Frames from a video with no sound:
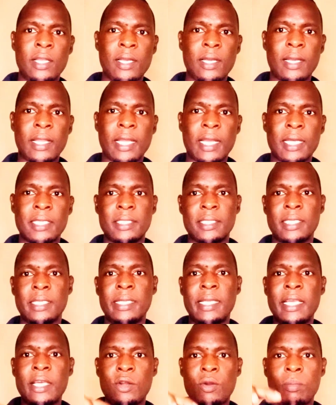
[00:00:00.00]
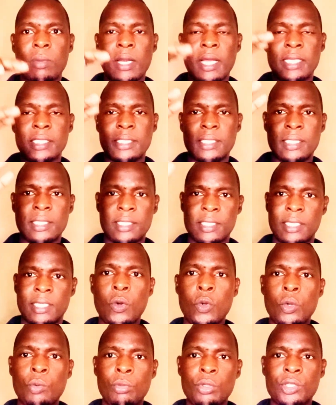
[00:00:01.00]
like a sideroblast.
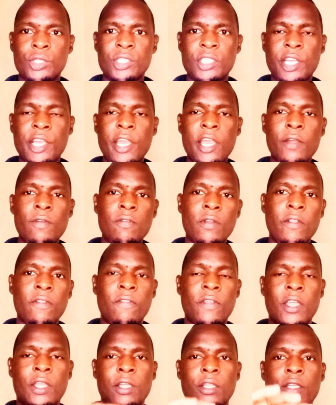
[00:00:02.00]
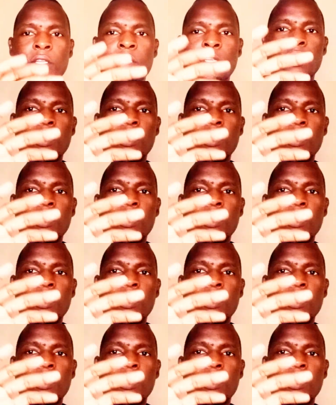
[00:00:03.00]
Almost everything